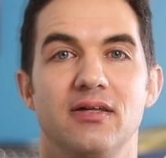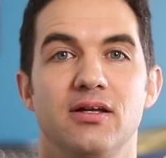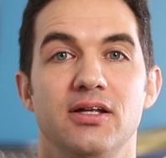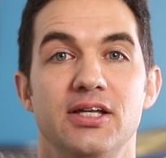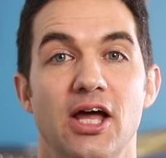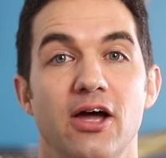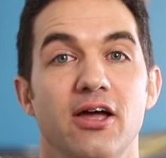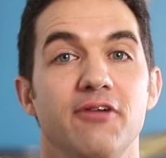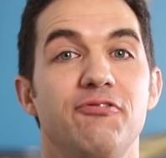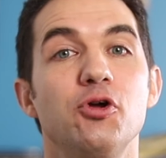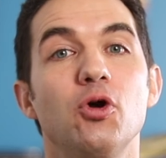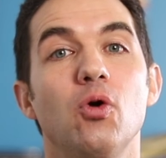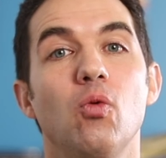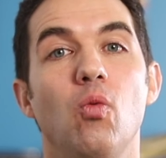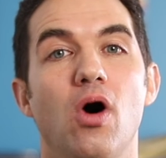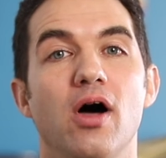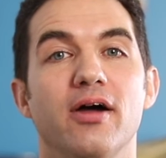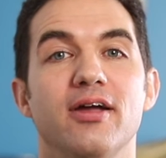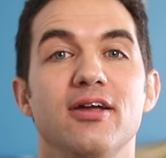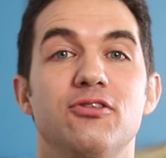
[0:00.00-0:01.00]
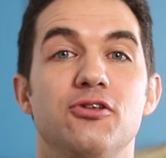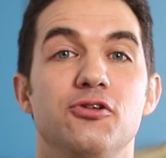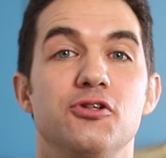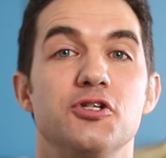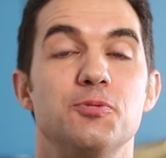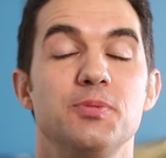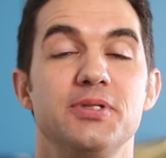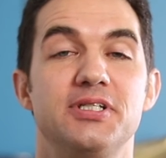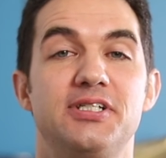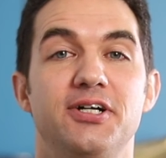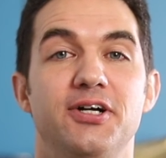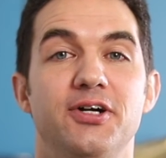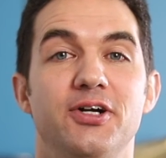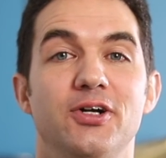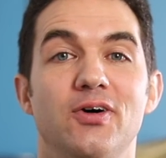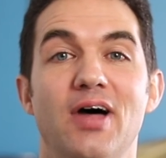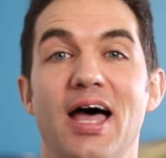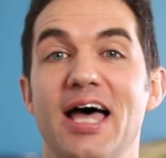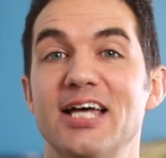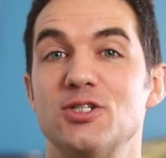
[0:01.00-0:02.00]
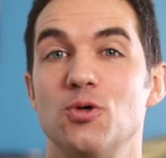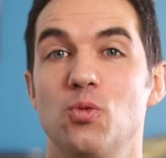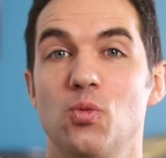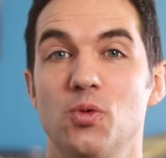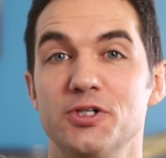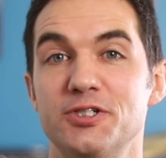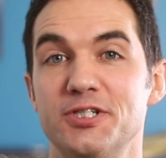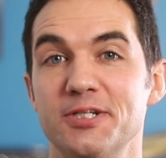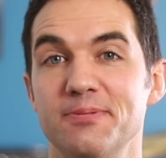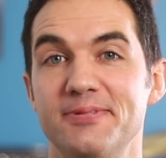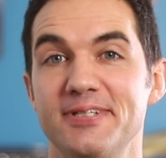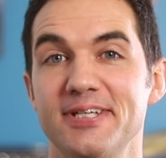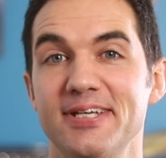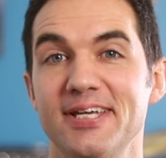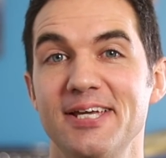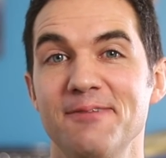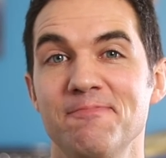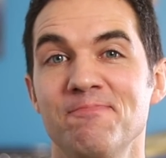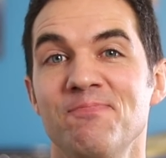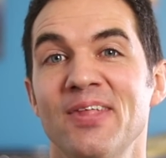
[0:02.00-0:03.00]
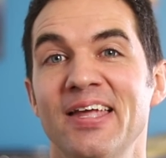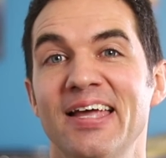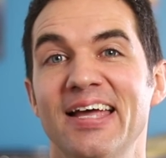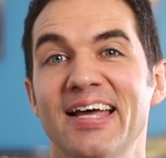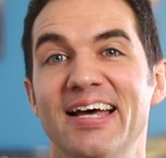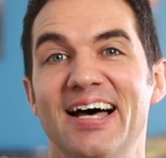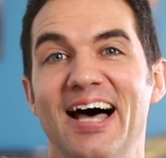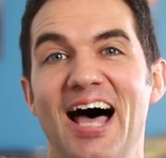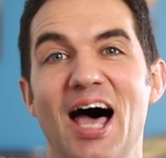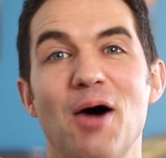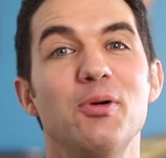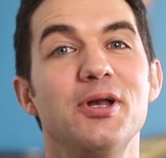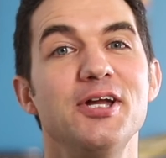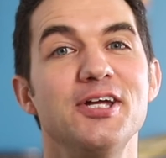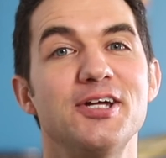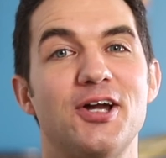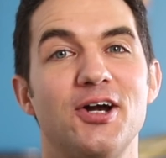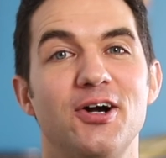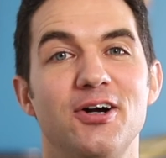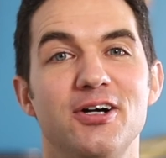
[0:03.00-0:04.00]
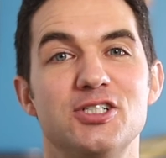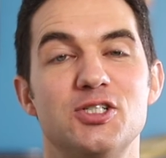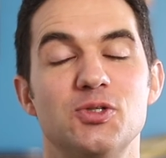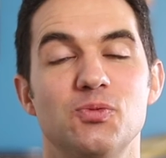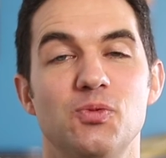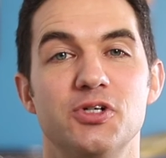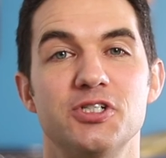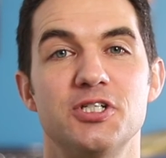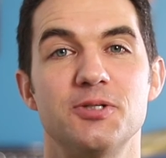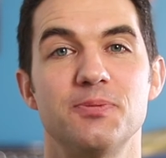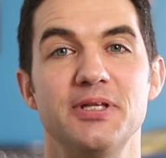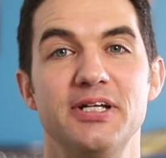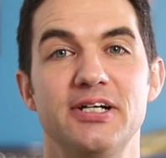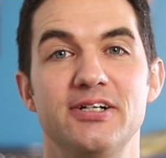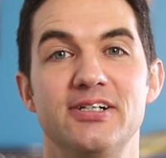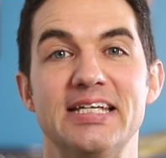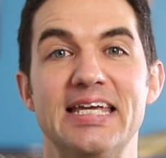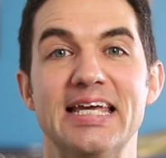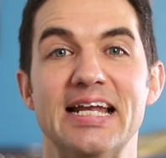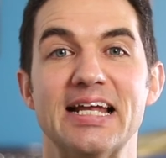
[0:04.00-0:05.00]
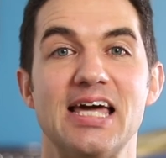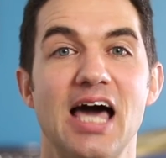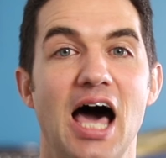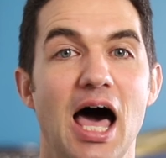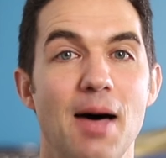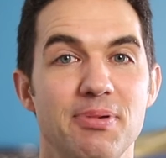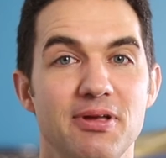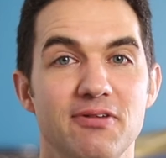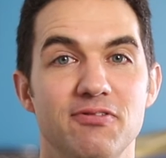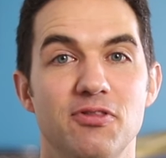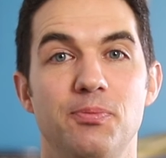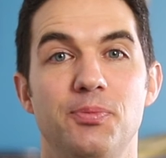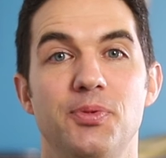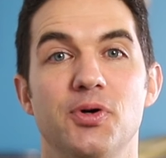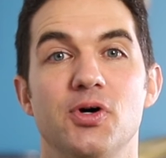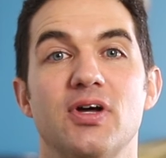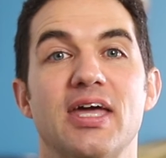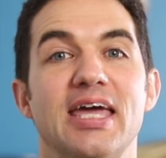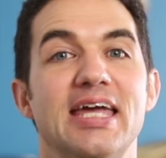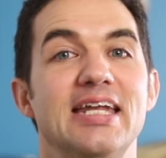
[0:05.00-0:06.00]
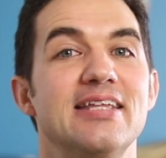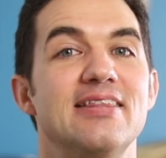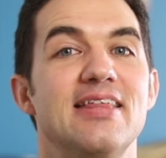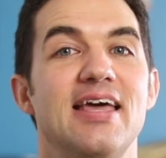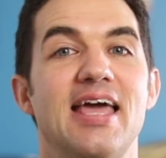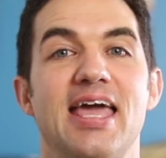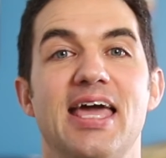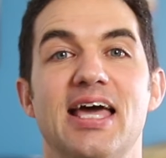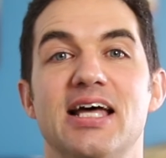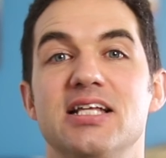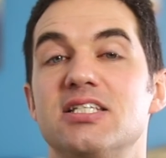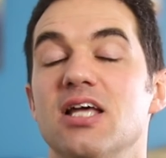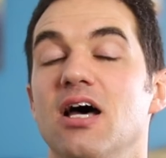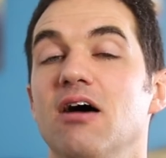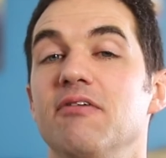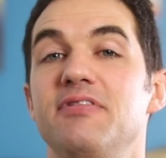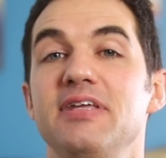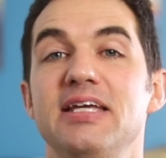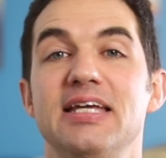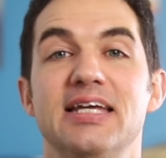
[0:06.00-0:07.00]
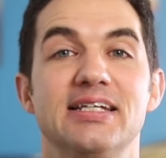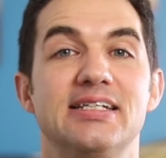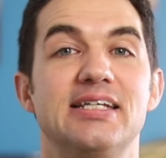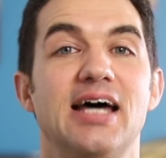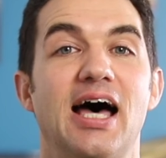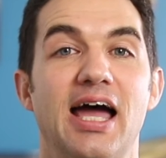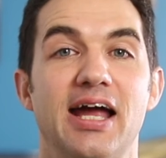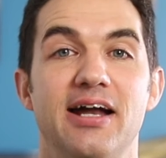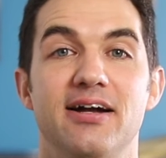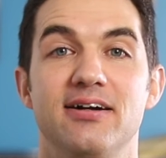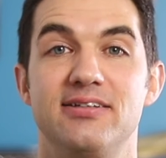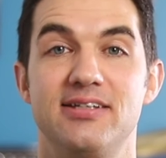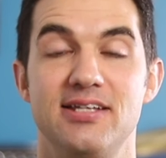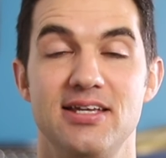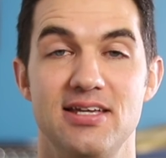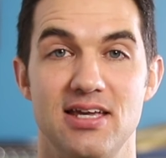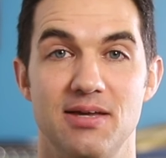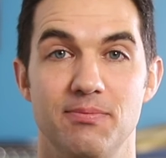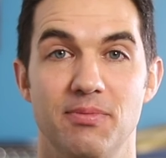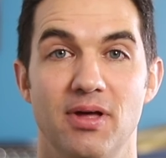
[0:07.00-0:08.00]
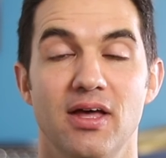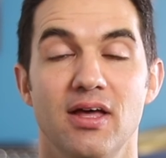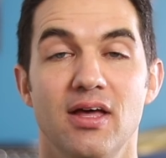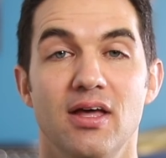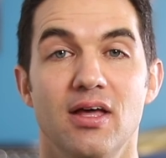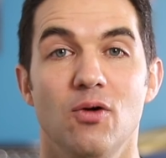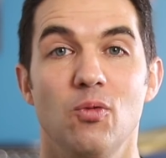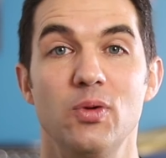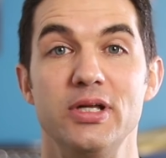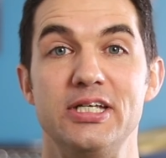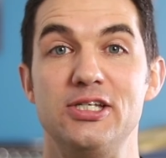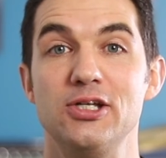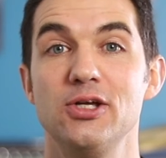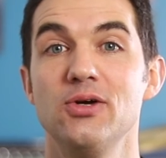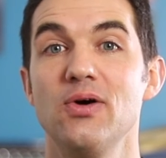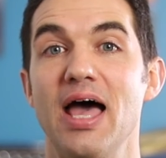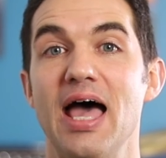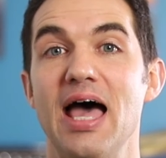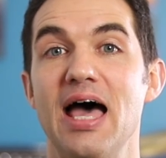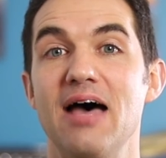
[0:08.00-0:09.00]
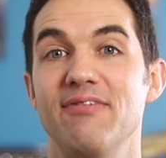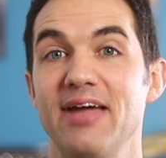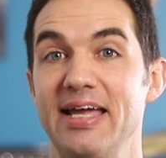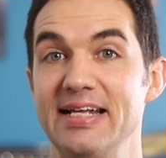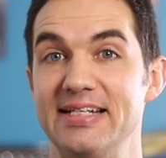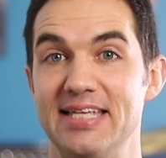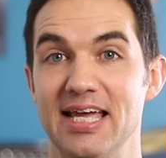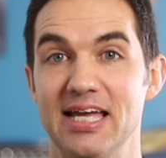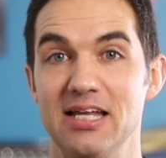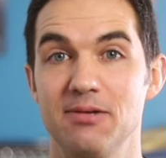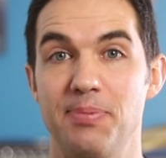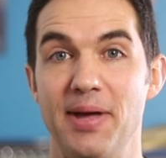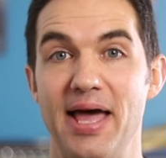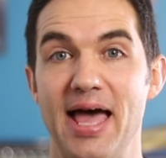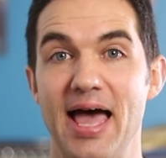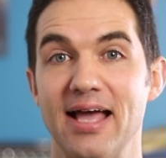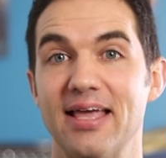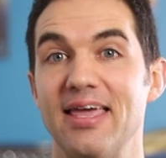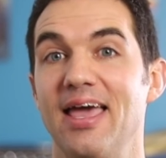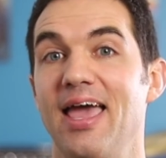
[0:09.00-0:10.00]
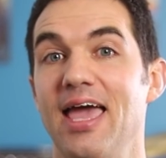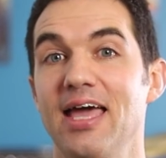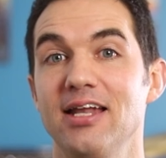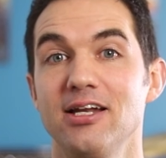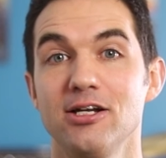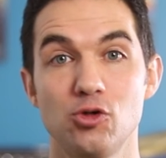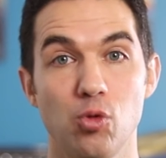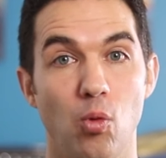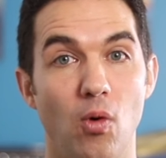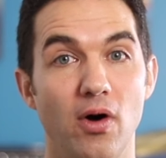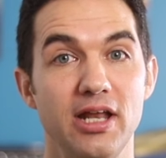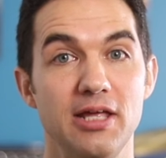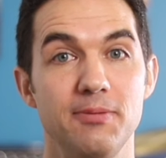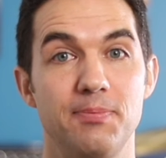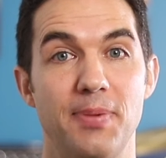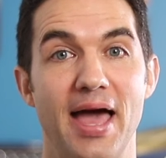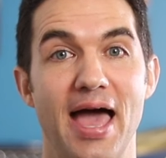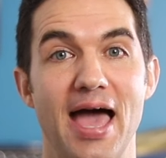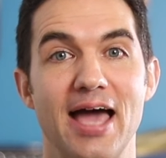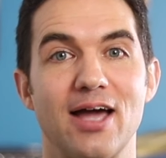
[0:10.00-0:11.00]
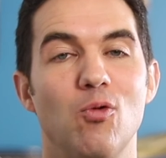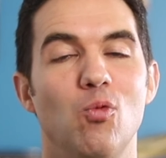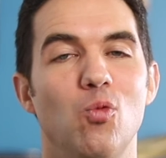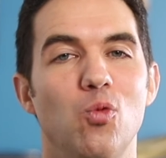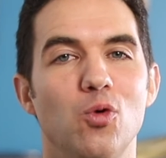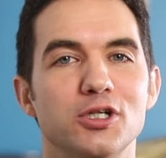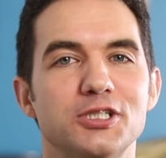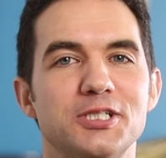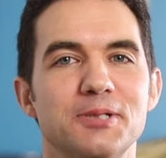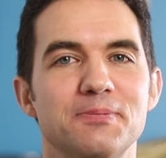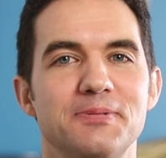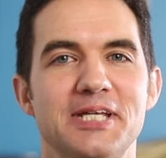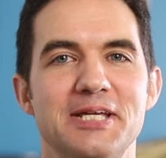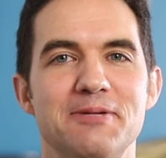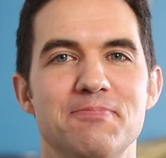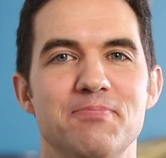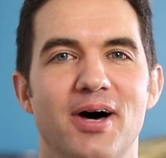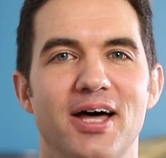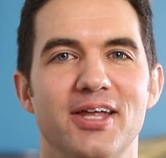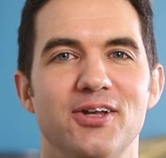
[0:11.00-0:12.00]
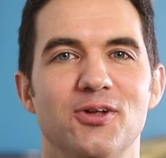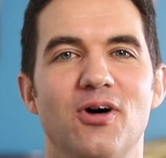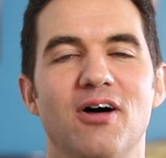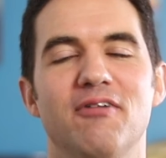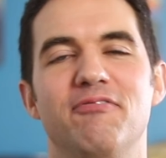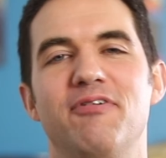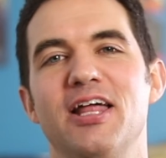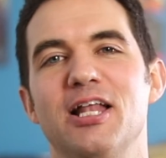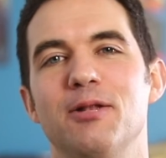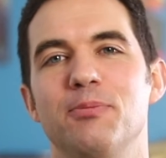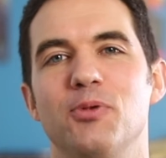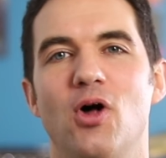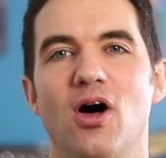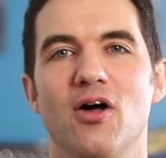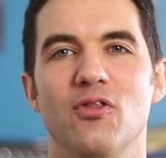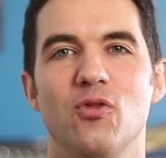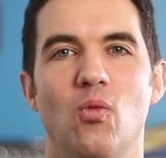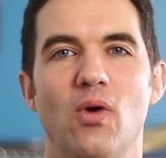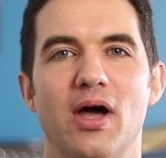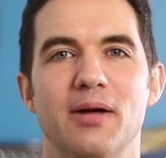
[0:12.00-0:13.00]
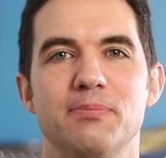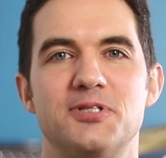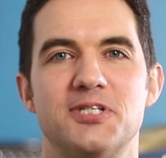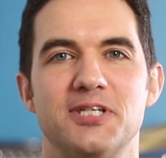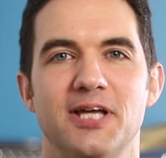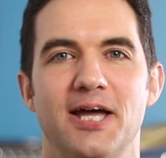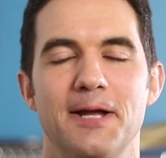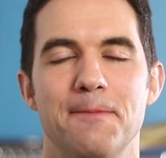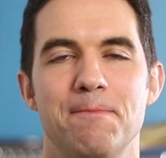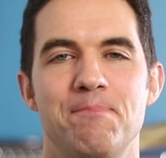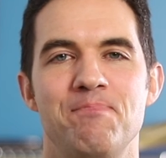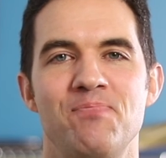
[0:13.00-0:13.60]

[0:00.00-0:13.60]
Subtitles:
Now, if you are walking through this material as a worship team, I would encourage the worship leader to get a copy of the book into the hands of the entire team. We do have a 10-pack and a 20-pack worship team bundle available on the website.